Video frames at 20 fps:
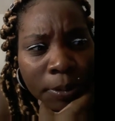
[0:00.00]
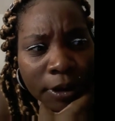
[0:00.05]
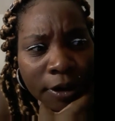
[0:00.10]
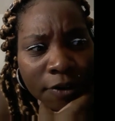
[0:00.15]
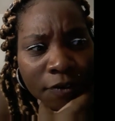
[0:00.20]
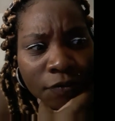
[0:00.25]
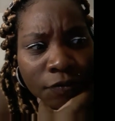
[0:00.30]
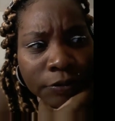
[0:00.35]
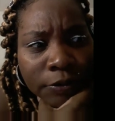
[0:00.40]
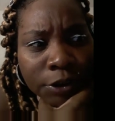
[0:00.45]

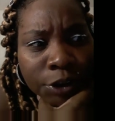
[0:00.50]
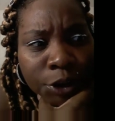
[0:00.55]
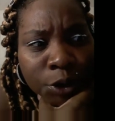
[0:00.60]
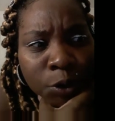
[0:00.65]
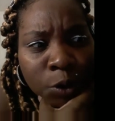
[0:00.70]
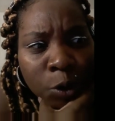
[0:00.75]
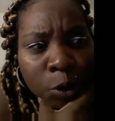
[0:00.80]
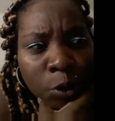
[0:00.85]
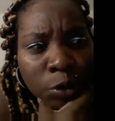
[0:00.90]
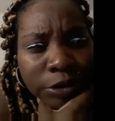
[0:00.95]
of
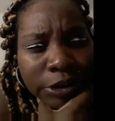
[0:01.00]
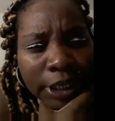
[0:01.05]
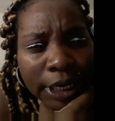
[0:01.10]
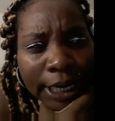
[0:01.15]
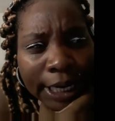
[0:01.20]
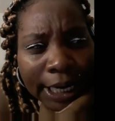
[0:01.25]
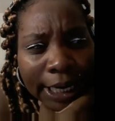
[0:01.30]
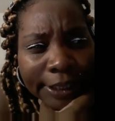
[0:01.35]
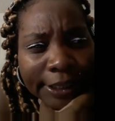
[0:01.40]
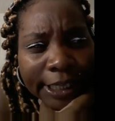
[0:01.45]
dudes,
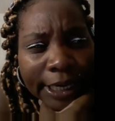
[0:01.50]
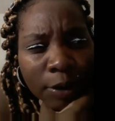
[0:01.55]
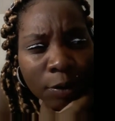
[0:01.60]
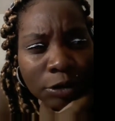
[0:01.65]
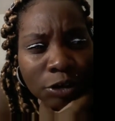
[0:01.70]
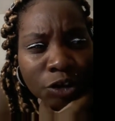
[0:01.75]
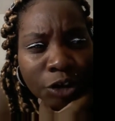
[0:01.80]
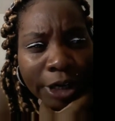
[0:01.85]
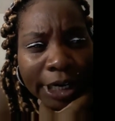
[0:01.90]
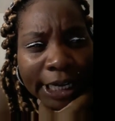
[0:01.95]
I think they were
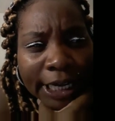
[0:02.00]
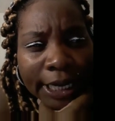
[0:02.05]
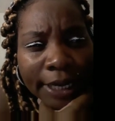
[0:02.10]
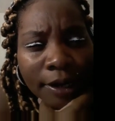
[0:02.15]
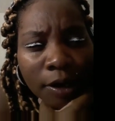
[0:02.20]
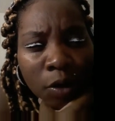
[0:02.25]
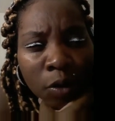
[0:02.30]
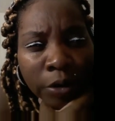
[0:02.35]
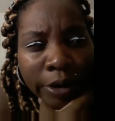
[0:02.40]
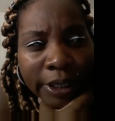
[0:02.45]
trying to
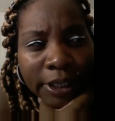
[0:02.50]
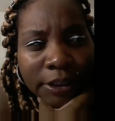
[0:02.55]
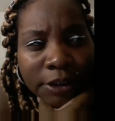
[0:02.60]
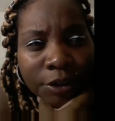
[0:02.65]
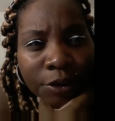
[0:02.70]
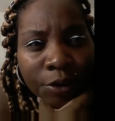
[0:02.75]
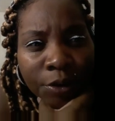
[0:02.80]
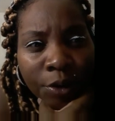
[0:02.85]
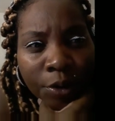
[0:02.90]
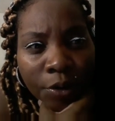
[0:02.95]
hit on his
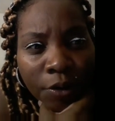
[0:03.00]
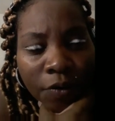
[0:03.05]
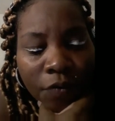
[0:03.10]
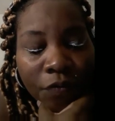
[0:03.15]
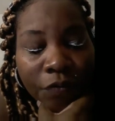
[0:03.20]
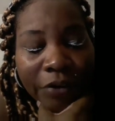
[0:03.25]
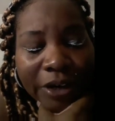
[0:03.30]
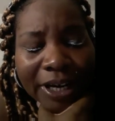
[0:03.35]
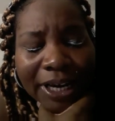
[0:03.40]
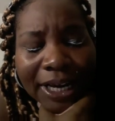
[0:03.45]

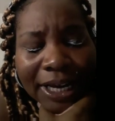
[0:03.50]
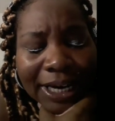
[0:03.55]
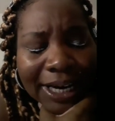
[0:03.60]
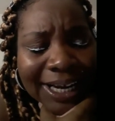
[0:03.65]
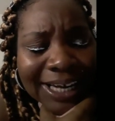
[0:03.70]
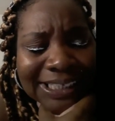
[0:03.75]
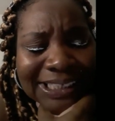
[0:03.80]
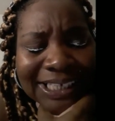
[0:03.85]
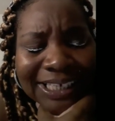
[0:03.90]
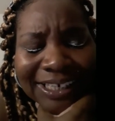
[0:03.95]
girlfriend. Like
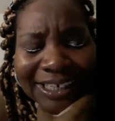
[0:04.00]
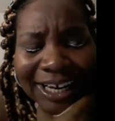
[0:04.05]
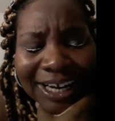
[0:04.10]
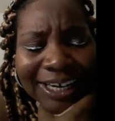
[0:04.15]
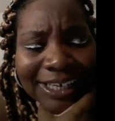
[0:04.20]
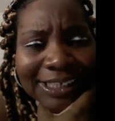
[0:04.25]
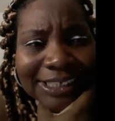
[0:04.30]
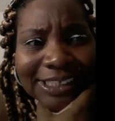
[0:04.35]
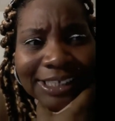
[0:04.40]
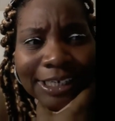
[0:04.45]
I said, I
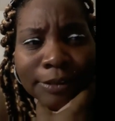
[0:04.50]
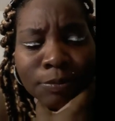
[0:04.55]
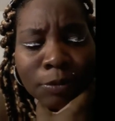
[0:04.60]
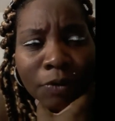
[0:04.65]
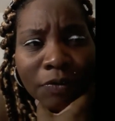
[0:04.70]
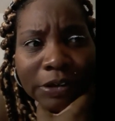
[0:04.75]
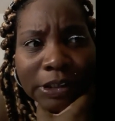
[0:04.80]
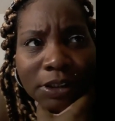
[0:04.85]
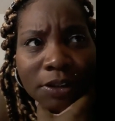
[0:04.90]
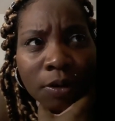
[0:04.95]
didn't see this
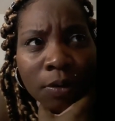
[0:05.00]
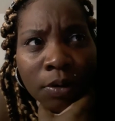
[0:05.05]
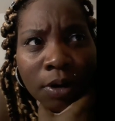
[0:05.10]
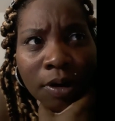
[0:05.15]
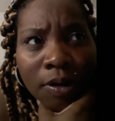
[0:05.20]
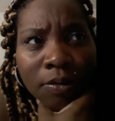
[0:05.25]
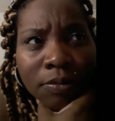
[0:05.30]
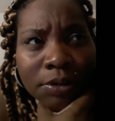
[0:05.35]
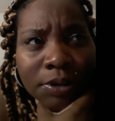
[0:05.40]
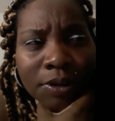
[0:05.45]
movie in so
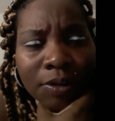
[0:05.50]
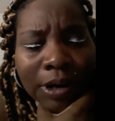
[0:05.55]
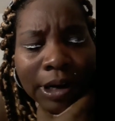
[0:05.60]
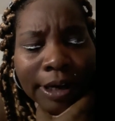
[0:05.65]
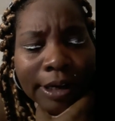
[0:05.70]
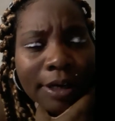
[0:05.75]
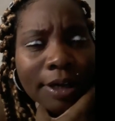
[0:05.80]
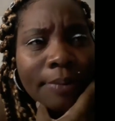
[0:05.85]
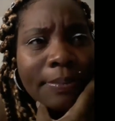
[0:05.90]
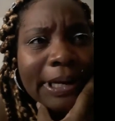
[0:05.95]
long, so I
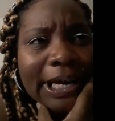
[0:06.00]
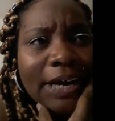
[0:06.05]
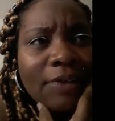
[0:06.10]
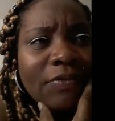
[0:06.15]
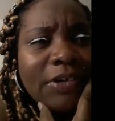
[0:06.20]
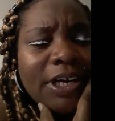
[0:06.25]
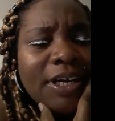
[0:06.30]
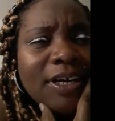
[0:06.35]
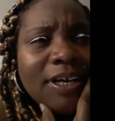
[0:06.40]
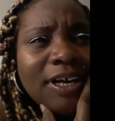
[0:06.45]
could be
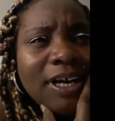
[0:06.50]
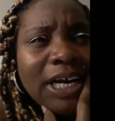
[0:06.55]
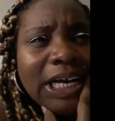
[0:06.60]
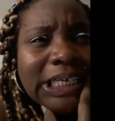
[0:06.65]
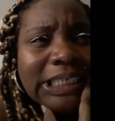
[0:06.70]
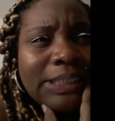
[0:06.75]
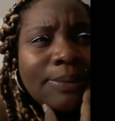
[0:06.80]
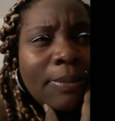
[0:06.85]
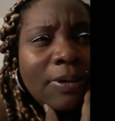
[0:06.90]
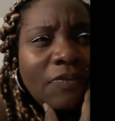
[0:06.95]
having it,
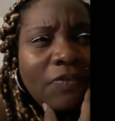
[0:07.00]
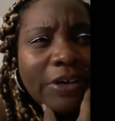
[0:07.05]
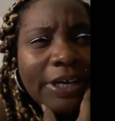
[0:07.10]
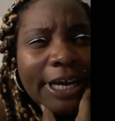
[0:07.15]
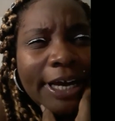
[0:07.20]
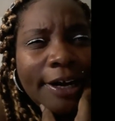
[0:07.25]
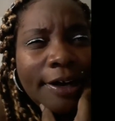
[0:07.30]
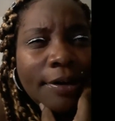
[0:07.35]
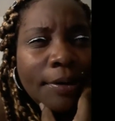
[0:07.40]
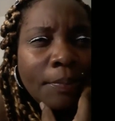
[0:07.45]
some of it
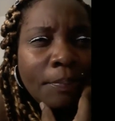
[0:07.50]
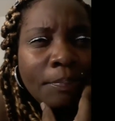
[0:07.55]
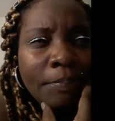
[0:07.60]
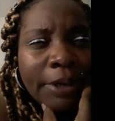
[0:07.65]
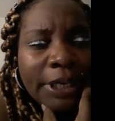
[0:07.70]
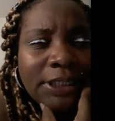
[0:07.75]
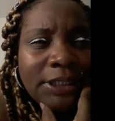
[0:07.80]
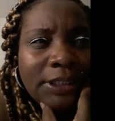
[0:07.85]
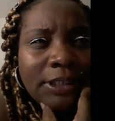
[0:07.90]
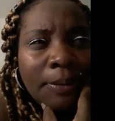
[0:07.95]
kind of
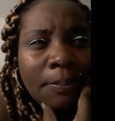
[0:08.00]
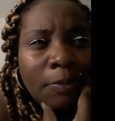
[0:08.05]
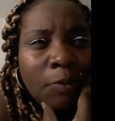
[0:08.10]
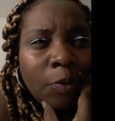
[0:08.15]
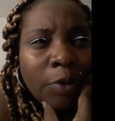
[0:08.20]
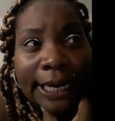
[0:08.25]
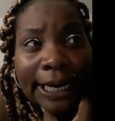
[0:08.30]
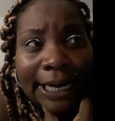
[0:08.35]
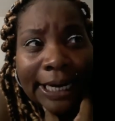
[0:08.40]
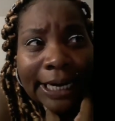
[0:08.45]
messed up.
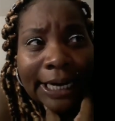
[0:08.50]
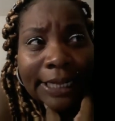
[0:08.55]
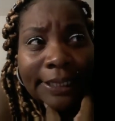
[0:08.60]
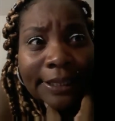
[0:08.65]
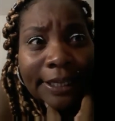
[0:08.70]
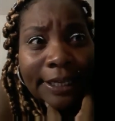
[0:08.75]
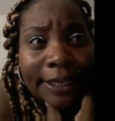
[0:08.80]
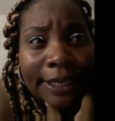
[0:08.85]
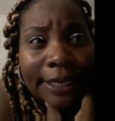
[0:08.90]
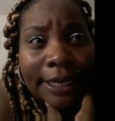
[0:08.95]
And I
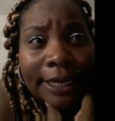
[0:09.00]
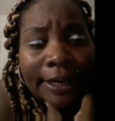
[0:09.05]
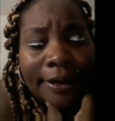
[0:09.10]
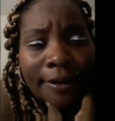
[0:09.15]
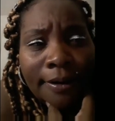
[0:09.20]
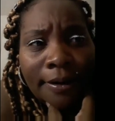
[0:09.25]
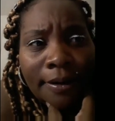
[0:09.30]
think he